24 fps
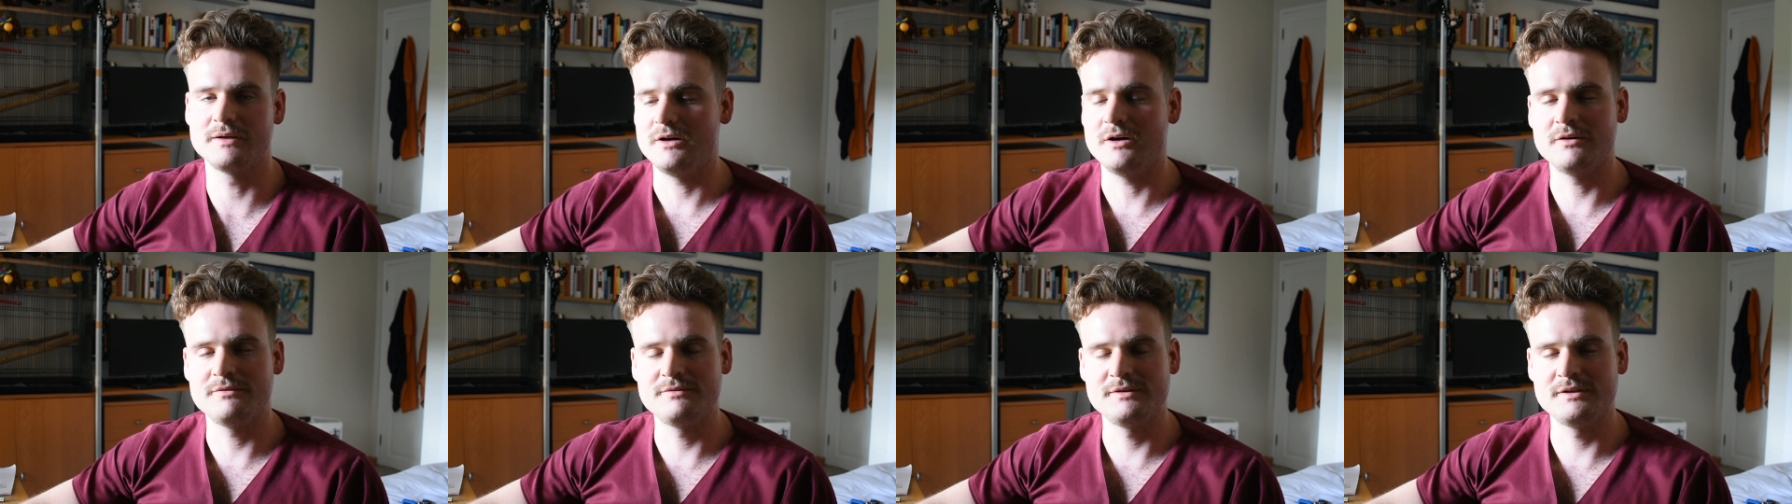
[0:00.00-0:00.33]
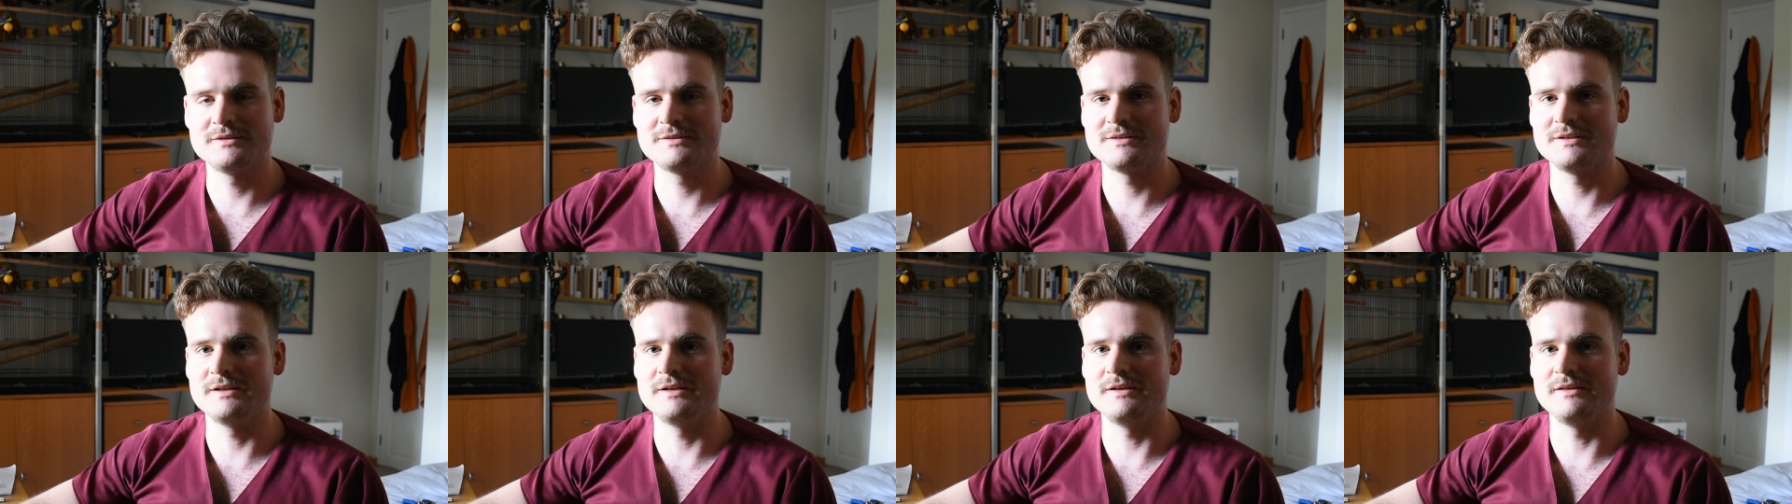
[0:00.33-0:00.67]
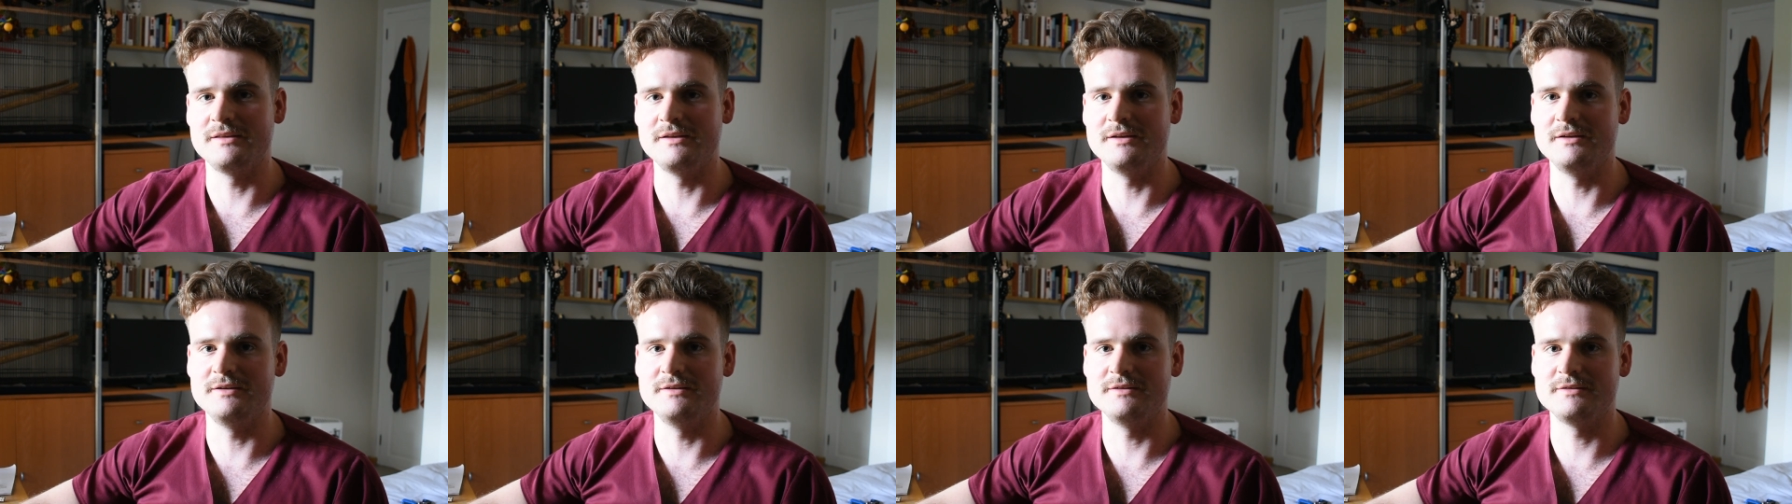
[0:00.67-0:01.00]
Obviously
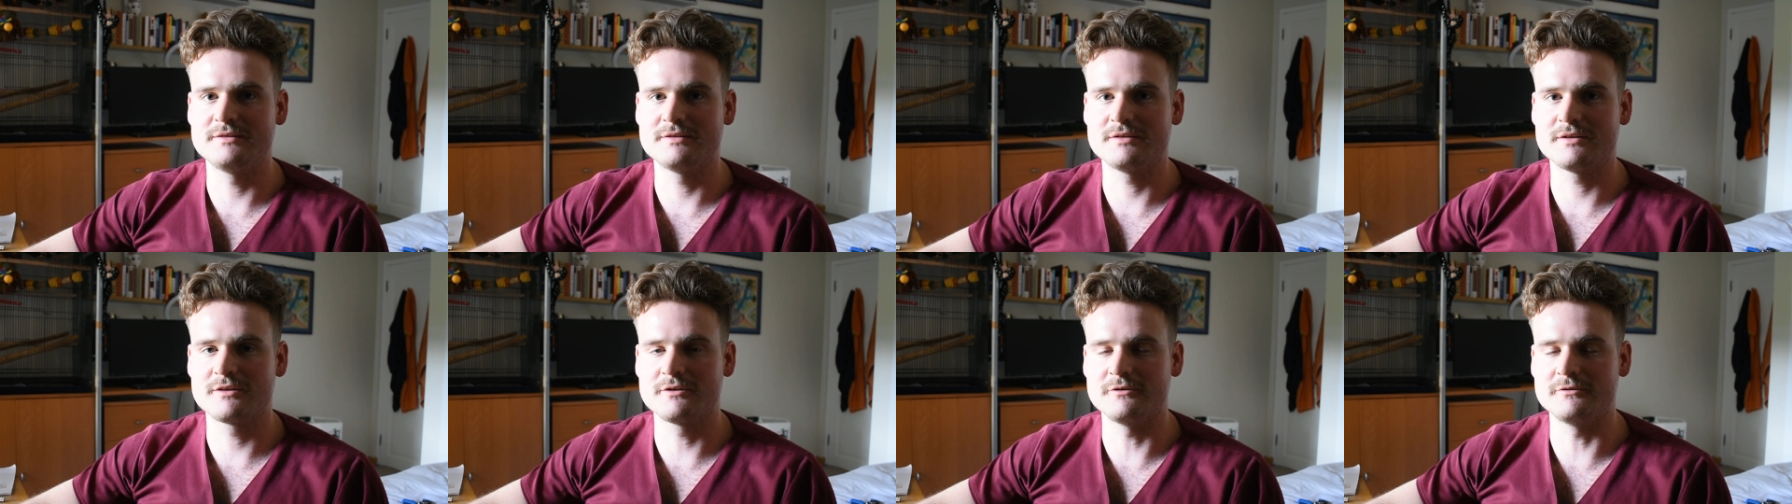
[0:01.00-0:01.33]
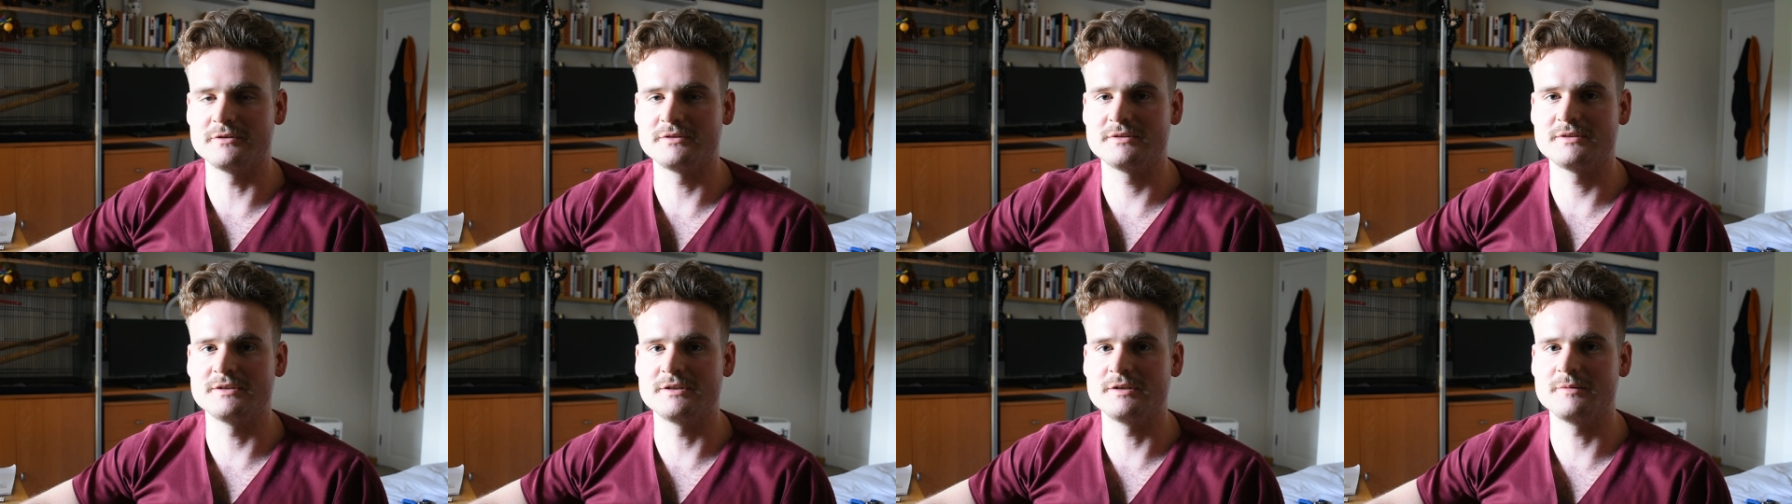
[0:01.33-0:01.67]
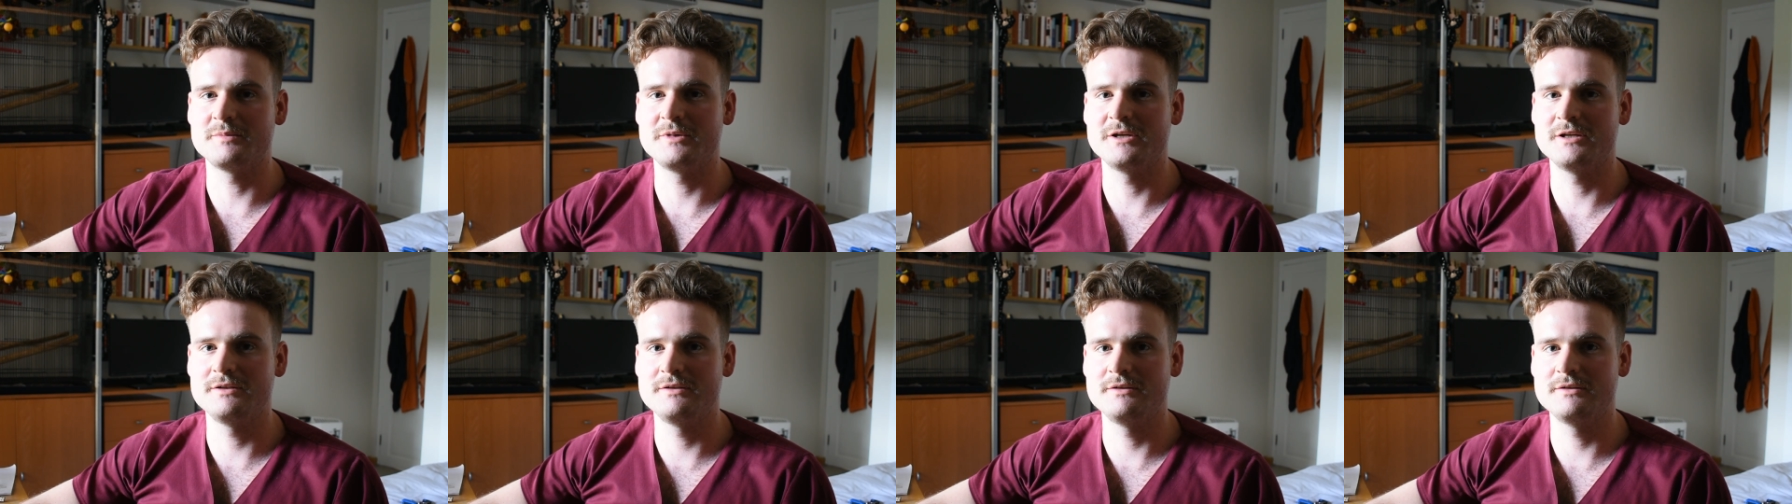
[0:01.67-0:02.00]
these thoughts and
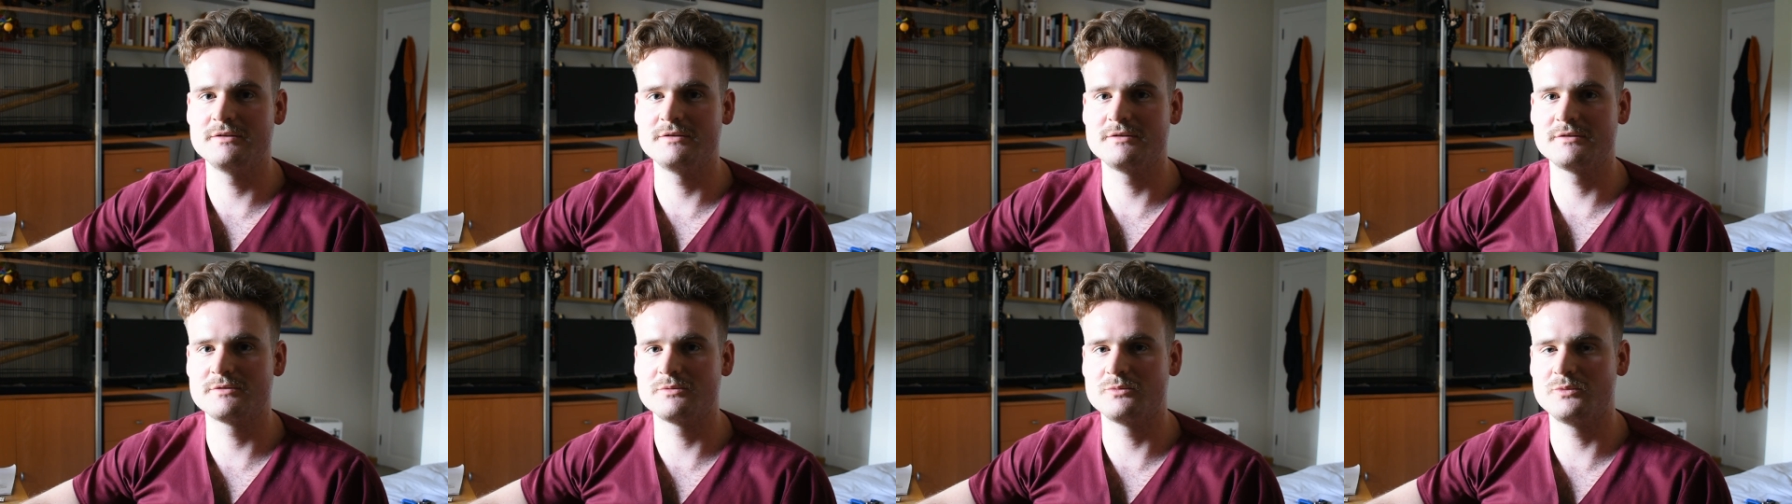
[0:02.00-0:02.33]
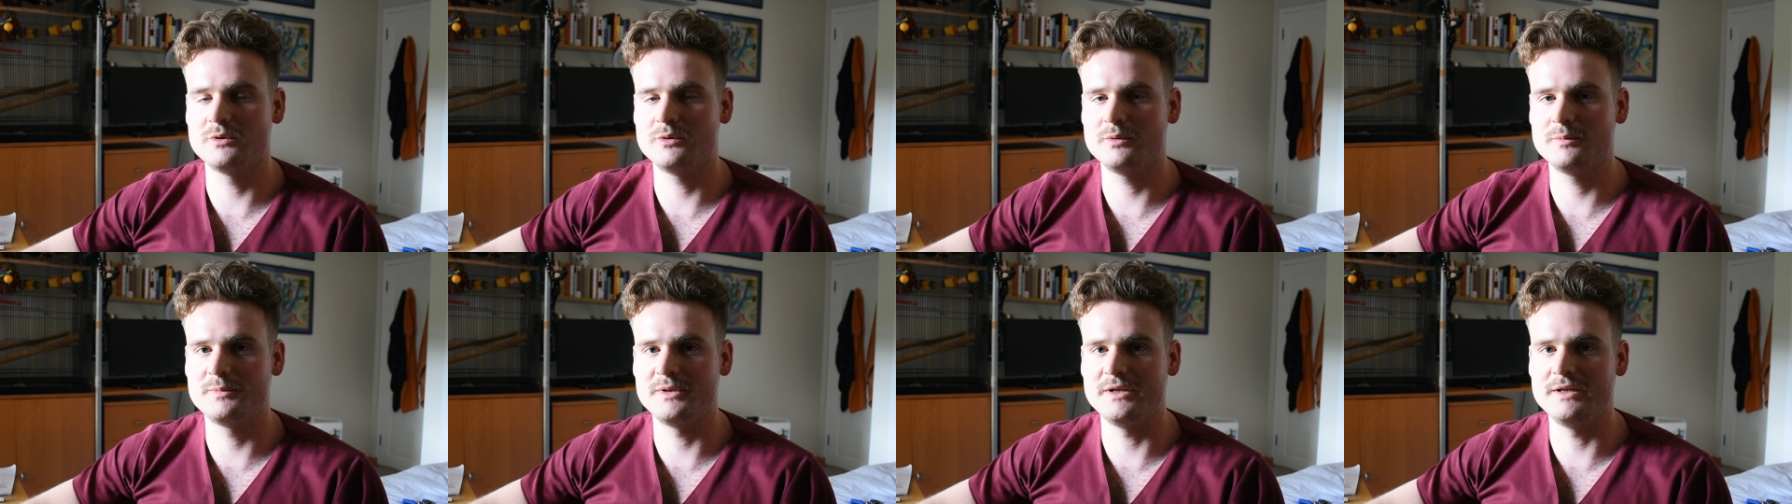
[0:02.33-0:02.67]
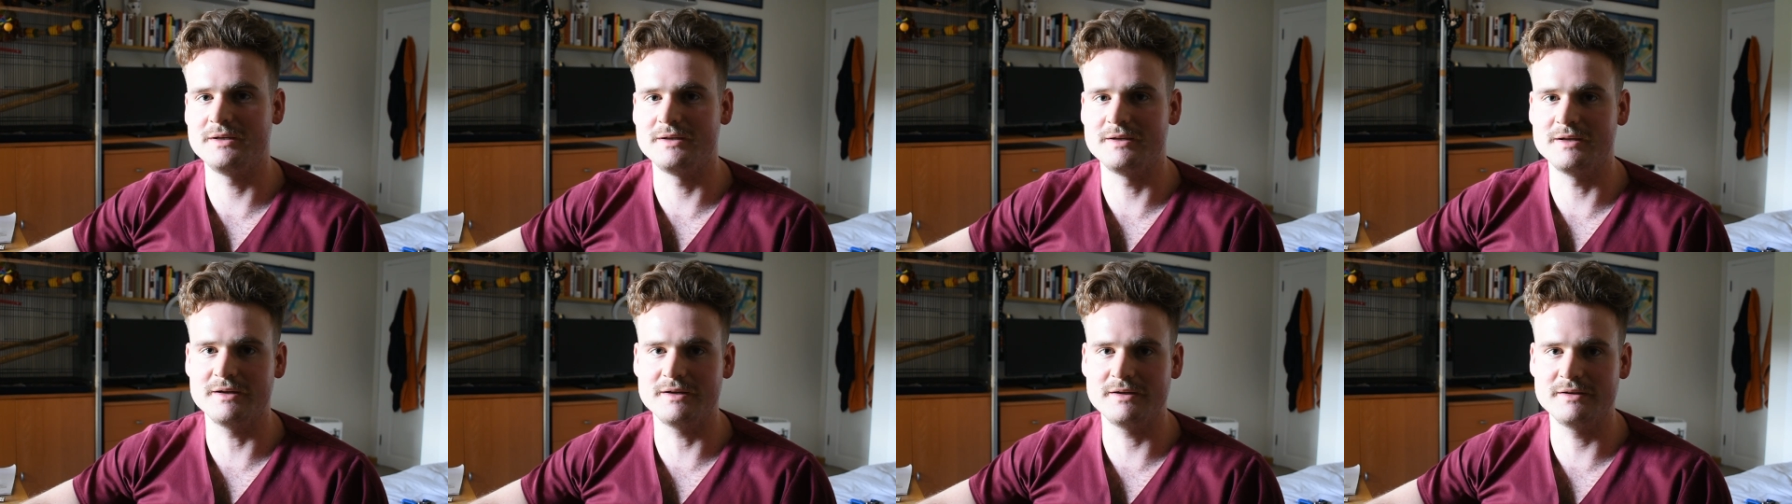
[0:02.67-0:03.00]
opinions will be
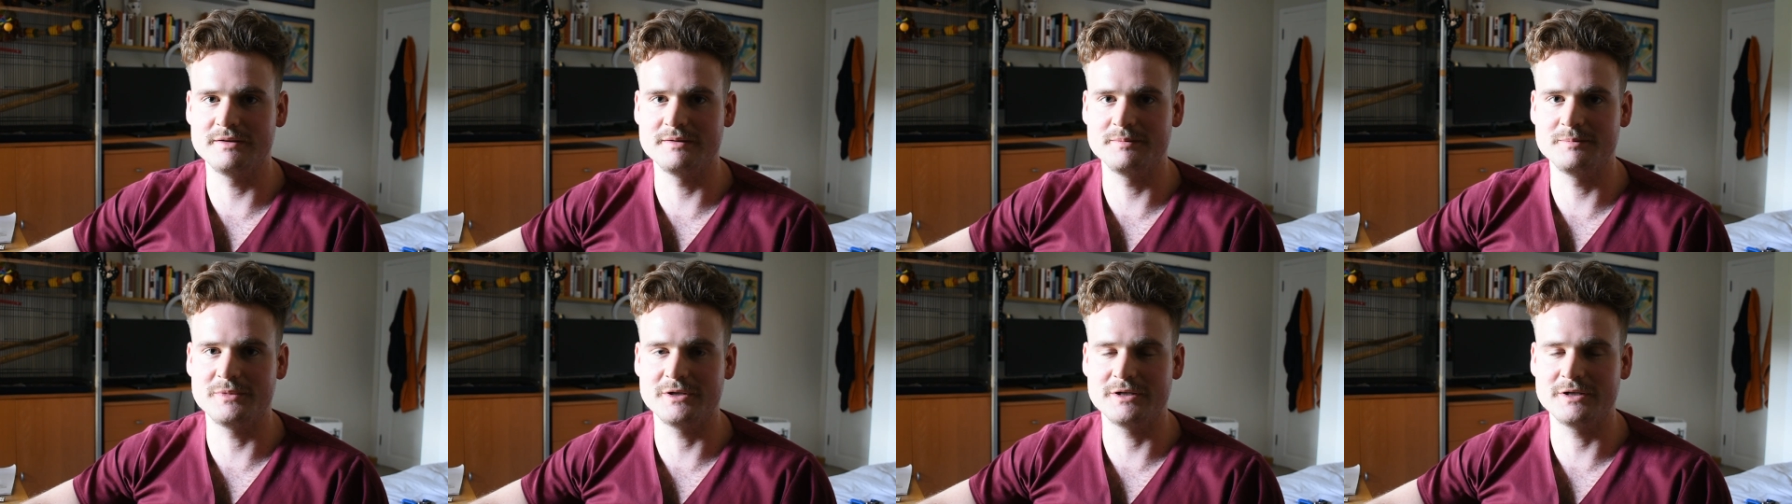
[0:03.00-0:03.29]
guided